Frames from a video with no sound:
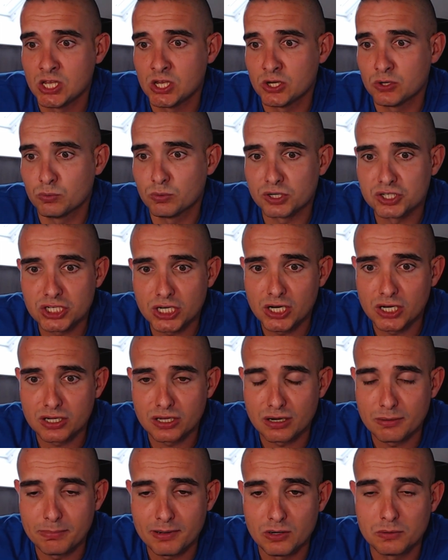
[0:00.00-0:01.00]
We're talking
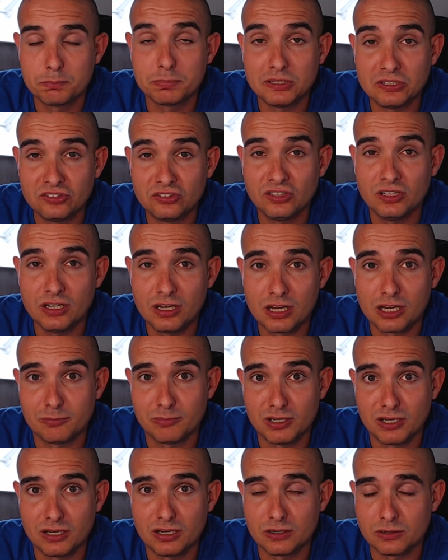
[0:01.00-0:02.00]
about PC gaming
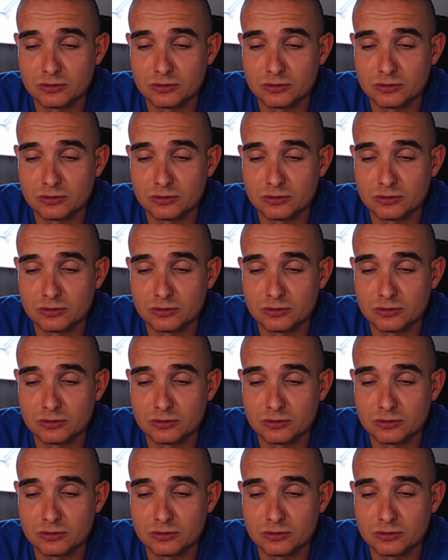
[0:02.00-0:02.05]
here.